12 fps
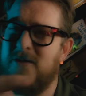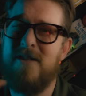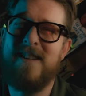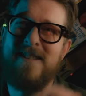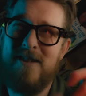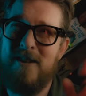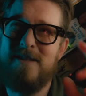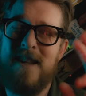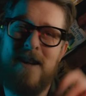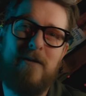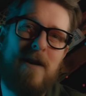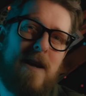sorry,
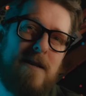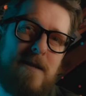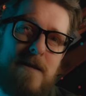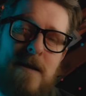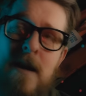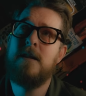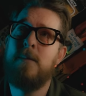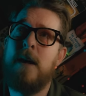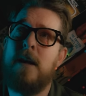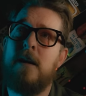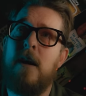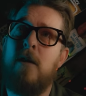content creators, to
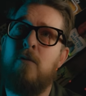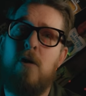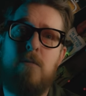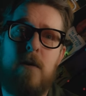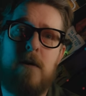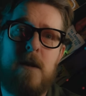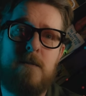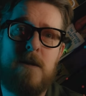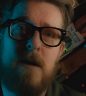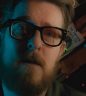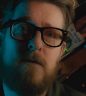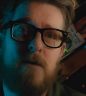make a robot
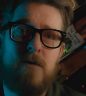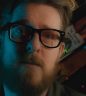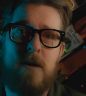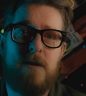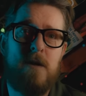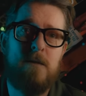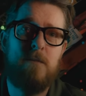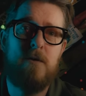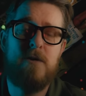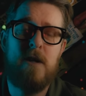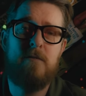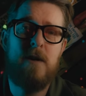themselves using my junk bot
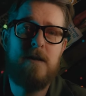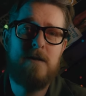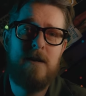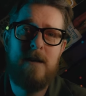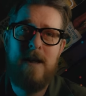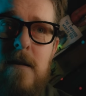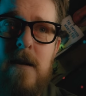generator.